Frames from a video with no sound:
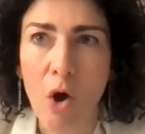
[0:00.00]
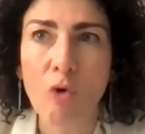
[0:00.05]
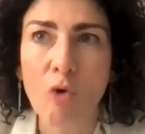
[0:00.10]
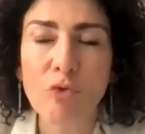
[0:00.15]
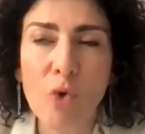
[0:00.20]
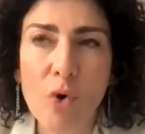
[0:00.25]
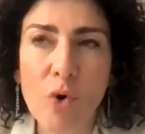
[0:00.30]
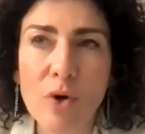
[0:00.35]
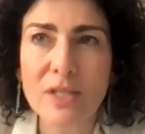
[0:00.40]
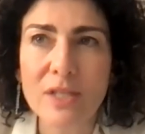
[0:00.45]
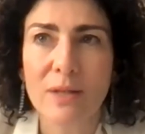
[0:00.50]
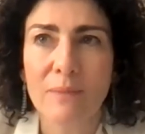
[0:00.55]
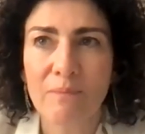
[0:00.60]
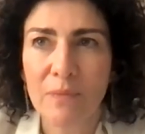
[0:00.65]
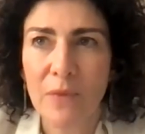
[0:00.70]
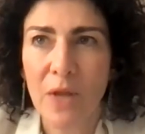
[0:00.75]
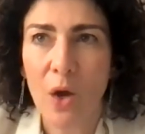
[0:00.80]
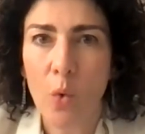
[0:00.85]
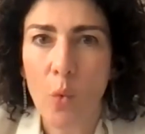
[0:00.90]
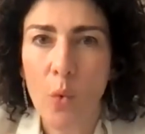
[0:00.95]
of course,
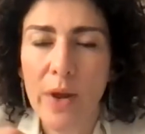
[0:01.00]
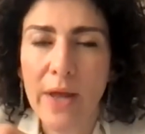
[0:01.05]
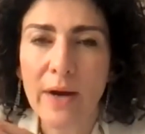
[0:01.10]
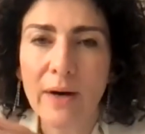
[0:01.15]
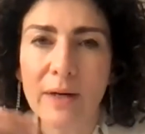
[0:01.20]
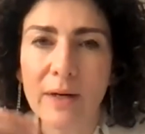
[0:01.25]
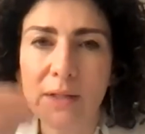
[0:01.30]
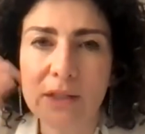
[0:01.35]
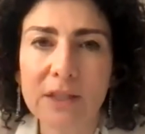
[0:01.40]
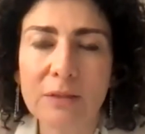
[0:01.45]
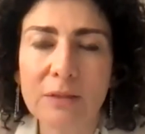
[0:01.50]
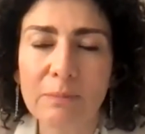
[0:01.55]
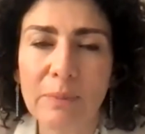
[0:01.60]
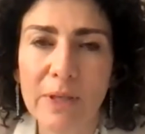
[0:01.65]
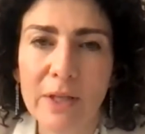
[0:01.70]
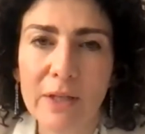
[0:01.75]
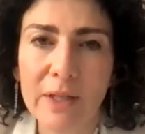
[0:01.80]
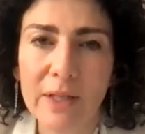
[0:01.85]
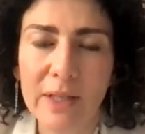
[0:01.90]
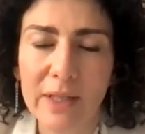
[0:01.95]
we are
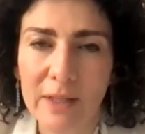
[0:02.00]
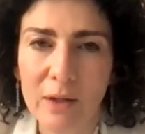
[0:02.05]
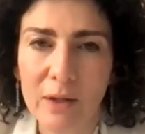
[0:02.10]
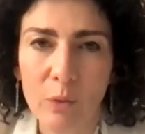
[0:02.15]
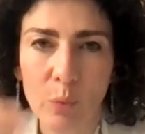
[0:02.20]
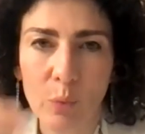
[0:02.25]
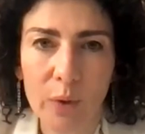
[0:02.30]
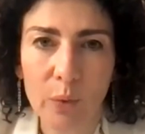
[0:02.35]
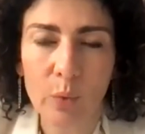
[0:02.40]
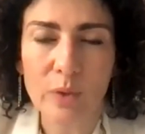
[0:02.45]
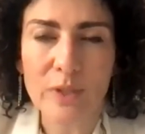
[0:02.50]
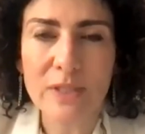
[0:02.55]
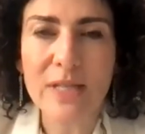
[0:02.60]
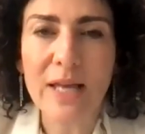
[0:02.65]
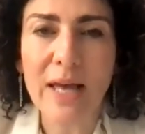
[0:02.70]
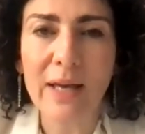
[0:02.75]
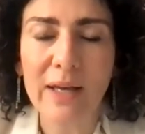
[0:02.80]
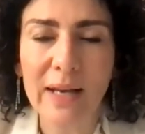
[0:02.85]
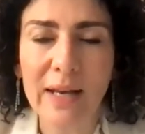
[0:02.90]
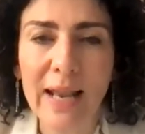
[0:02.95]
speaking, we would
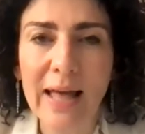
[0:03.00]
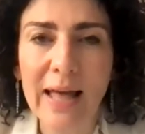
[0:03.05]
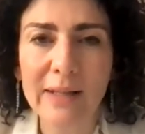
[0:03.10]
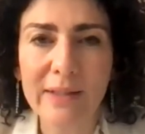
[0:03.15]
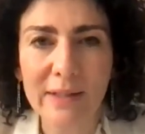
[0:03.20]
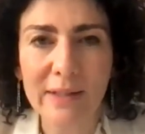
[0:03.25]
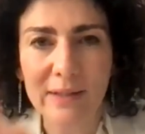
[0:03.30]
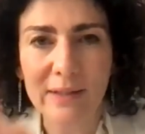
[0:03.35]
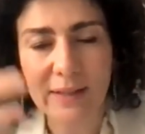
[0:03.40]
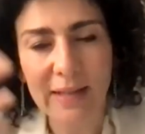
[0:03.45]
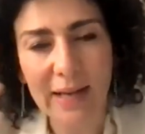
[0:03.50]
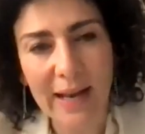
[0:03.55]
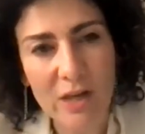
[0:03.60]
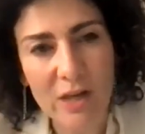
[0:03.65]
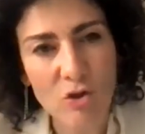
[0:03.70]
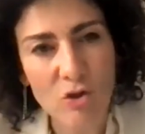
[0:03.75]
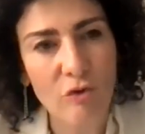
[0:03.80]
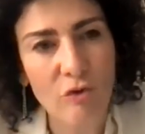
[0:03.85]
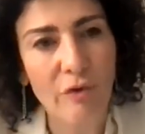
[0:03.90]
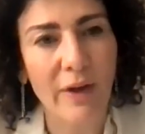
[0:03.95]
say in Latin, the
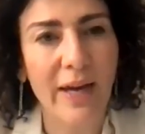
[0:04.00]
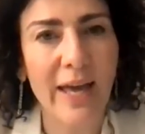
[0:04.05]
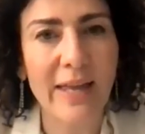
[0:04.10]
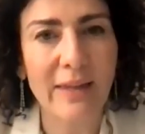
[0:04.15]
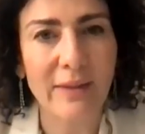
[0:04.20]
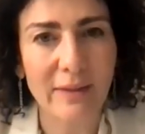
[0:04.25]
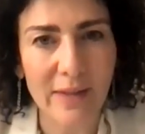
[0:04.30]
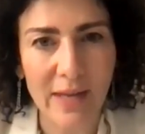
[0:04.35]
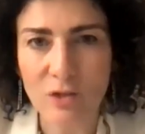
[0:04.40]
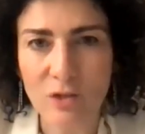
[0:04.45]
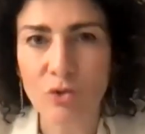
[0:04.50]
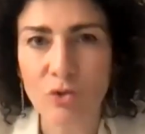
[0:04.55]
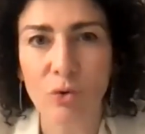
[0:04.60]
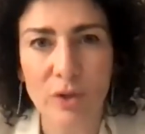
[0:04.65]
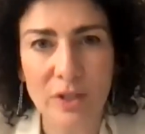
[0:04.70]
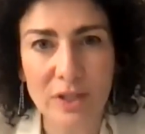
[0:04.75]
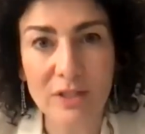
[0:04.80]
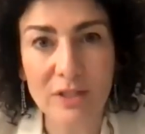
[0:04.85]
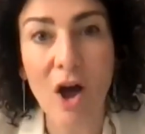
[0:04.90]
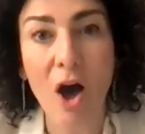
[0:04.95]
legge ferenda. So
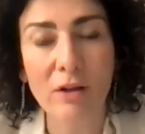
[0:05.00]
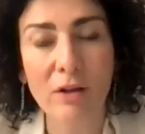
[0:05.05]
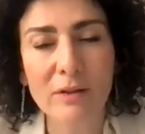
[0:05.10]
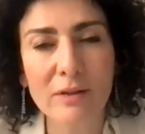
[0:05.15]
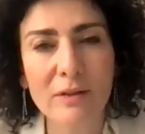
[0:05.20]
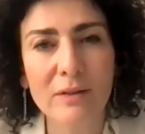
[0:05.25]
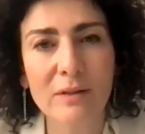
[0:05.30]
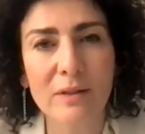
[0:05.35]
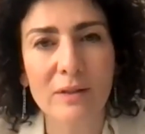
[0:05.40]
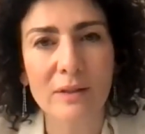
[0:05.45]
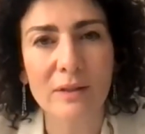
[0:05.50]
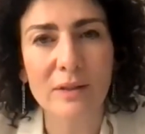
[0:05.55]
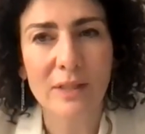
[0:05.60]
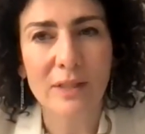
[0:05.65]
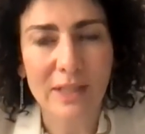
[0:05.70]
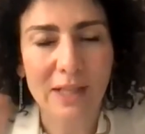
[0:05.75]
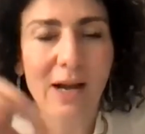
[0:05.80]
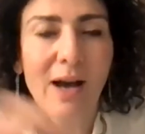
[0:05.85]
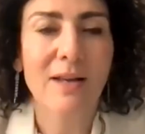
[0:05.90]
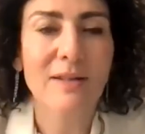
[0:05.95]
it's not
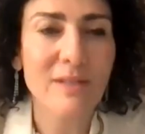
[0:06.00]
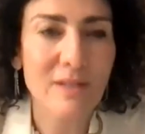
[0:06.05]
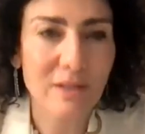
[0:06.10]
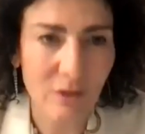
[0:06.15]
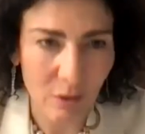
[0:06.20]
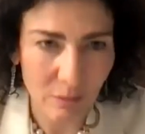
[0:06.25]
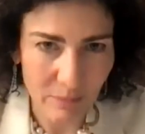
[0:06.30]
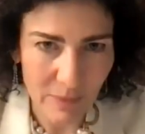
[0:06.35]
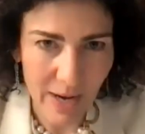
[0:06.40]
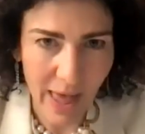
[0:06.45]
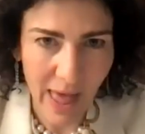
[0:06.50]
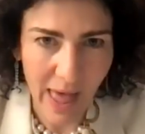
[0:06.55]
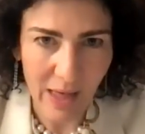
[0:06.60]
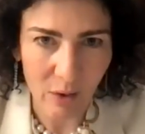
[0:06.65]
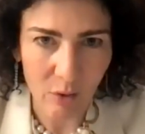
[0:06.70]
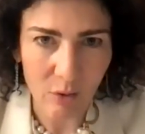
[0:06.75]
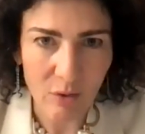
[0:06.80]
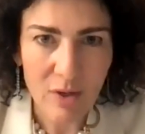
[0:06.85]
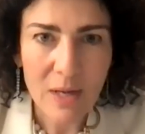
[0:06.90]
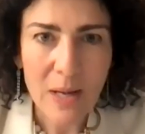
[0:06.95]
custom
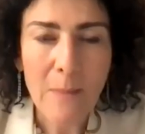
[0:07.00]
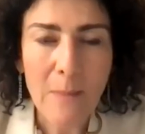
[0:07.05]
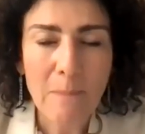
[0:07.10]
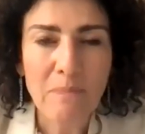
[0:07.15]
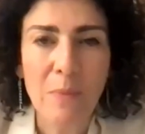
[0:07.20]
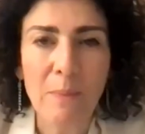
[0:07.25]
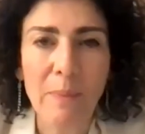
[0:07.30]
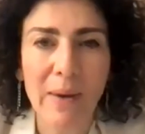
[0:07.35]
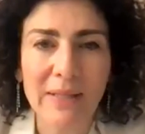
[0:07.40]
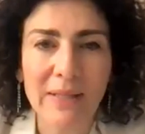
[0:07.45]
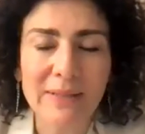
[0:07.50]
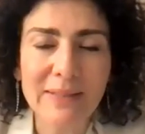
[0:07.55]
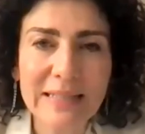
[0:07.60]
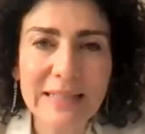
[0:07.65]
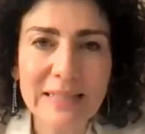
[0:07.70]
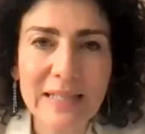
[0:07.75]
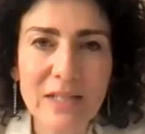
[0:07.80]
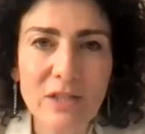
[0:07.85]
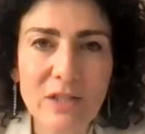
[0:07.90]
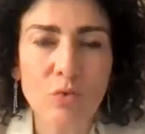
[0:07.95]
now. But
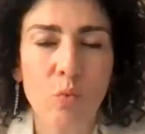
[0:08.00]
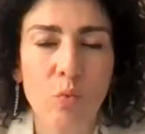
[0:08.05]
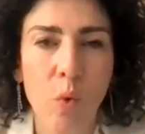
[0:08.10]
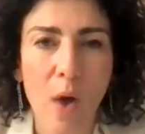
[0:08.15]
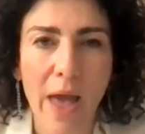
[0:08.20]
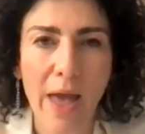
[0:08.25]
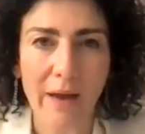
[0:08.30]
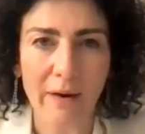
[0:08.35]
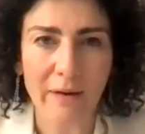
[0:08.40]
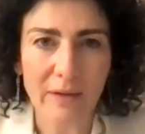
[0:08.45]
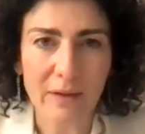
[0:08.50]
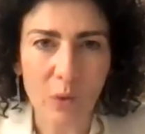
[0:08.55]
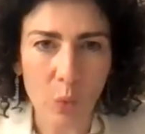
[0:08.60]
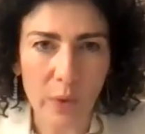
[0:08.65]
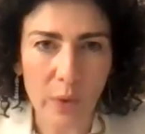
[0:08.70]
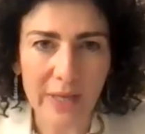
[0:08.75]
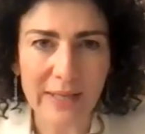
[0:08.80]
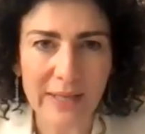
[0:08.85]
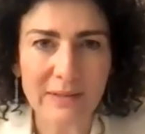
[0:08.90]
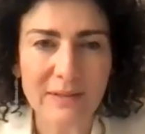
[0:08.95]
this is where
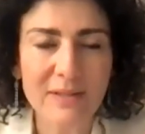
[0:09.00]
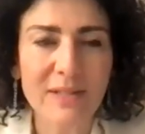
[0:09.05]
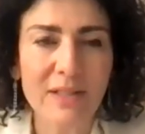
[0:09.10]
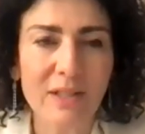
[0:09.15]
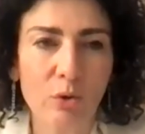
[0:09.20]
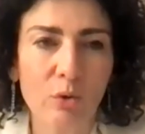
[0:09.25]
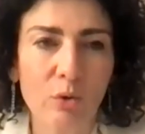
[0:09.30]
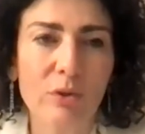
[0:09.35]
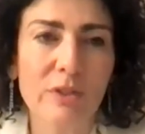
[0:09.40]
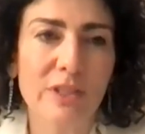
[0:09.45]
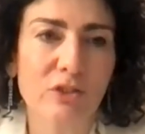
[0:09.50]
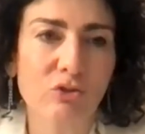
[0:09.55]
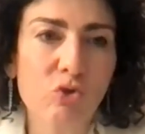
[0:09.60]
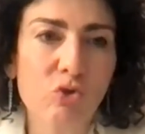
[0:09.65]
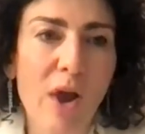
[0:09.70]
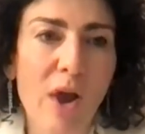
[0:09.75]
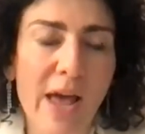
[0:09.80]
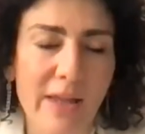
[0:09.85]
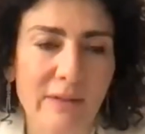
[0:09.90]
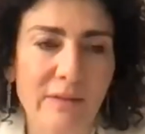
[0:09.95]
we can see all the
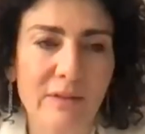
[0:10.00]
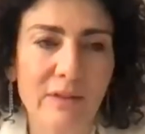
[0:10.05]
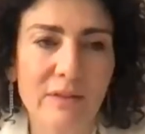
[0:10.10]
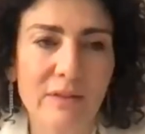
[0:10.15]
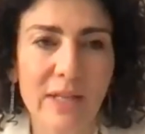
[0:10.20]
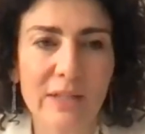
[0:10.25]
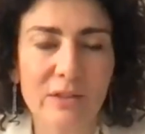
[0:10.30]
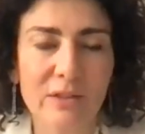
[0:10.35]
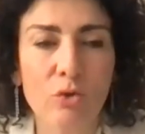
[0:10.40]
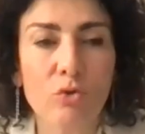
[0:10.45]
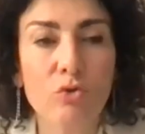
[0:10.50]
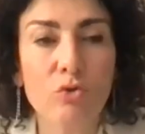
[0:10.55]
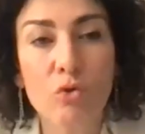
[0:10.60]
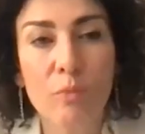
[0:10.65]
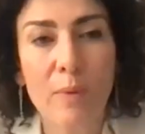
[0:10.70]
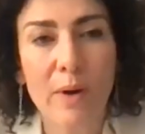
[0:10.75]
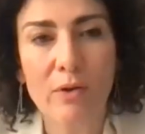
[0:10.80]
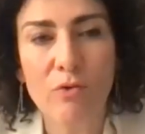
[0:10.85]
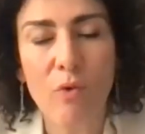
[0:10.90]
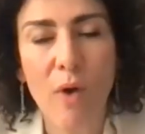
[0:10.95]
trend that
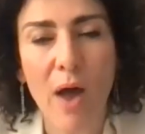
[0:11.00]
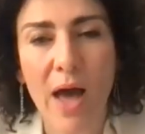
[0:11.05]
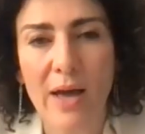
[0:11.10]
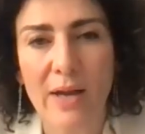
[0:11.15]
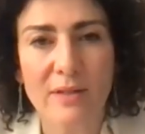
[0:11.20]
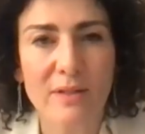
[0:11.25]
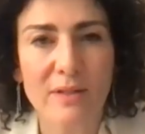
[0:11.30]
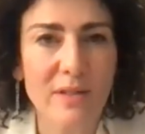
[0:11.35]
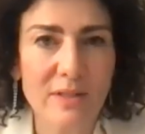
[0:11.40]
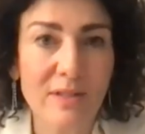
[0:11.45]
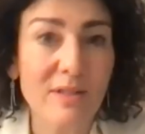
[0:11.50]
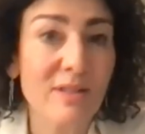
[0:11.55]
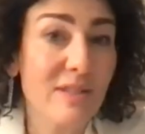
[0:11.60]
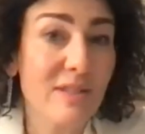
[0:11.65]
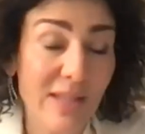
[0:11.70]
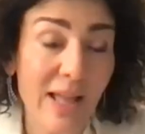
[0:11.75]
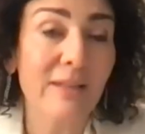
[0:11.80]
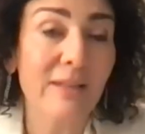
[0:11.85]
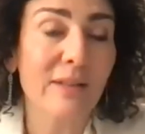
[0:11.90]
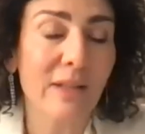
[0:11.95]
human rights is a
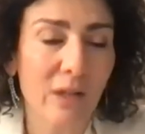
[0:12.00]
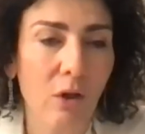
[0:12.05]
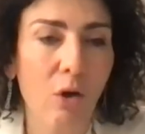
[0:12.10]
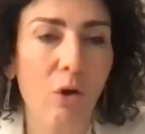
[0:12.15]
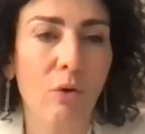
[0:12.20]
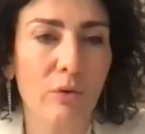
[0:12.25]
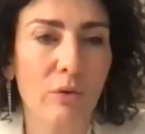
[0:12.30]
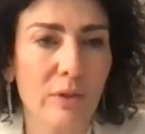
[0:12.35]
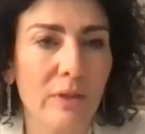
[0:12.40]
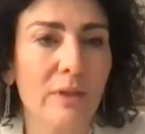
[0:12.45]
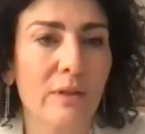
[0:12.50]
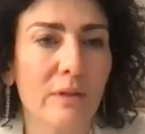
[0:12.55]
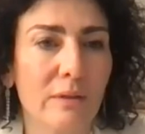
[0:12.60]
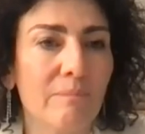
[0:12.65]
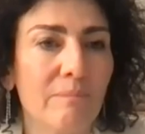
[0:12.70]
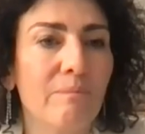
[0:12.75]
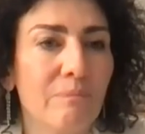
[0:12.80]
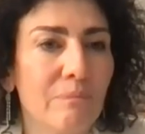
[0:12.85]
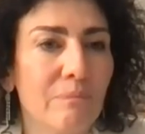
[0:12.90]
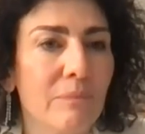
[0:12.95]
standalone